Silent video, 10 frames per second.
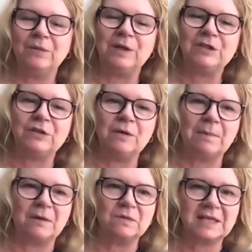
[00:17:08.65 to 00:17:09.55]
We do
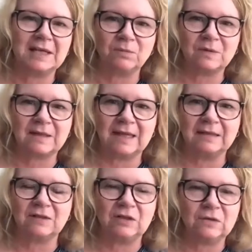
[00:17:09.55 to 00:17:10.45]
about 10%
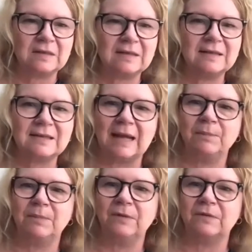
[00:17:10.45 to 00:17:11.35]
QC
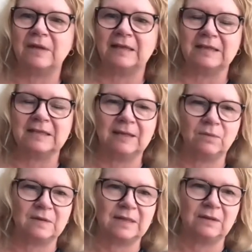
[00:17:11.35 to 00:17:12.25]
samples and a 10%